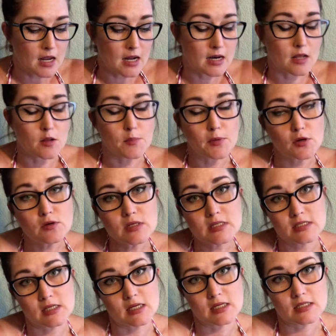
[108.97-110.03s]
Now, the bonus
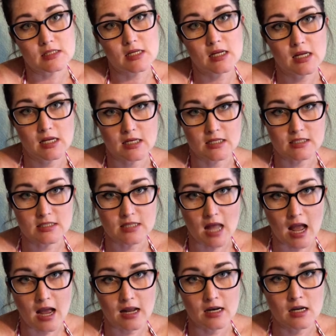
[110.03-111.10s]
is
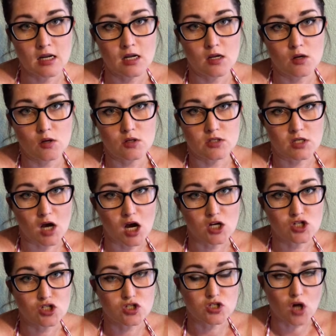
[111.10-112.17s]
that
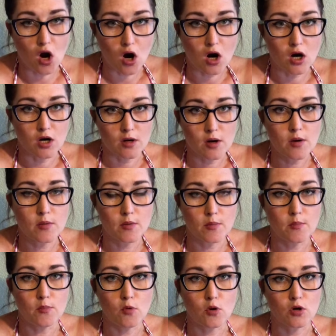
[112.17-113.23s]
decoctions are
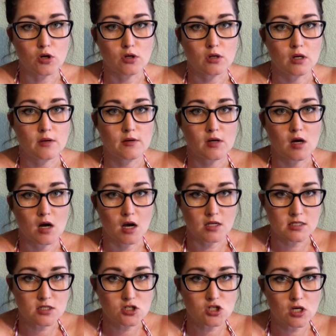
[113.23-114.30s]
more
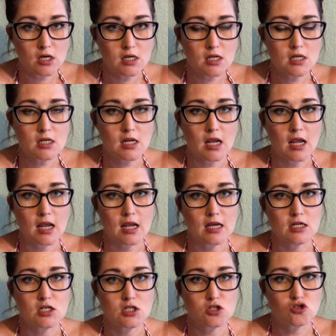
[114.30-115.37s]
concentrated
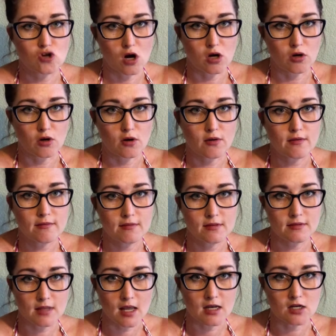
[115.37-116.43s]
and stronger
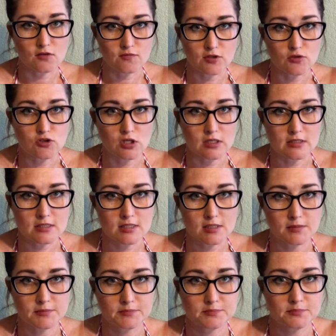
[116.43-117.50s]
than infusions.
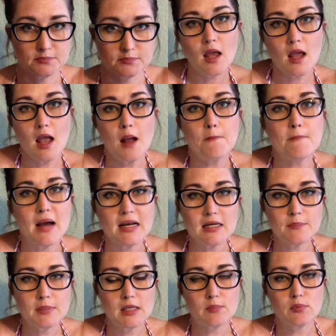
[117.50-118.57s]
Many
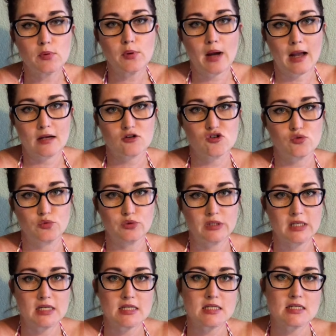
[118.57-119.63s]
people
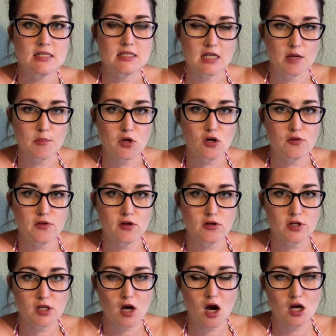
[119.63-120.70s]
actually simmer their
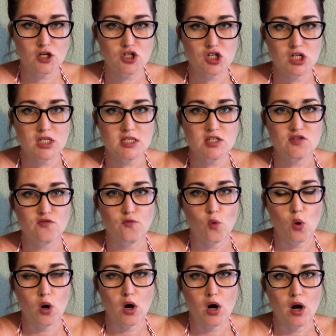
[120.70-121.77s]
decoctions
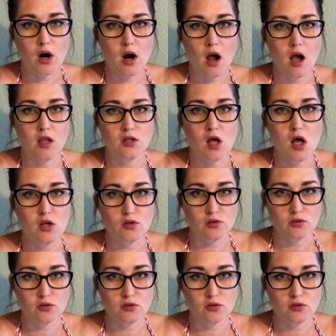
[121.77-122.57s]
for a lot